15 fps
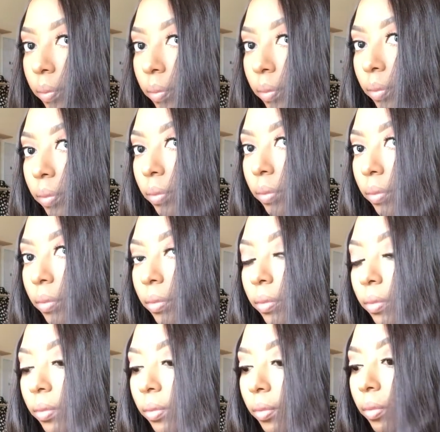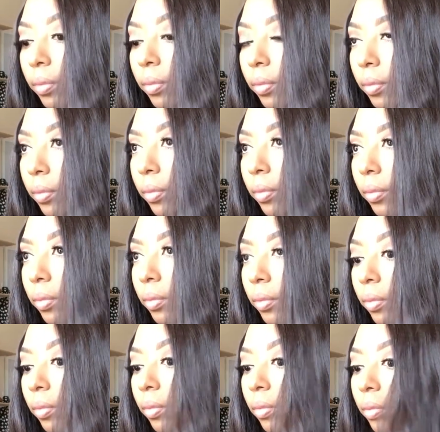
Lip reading: No one is speaking in this clip.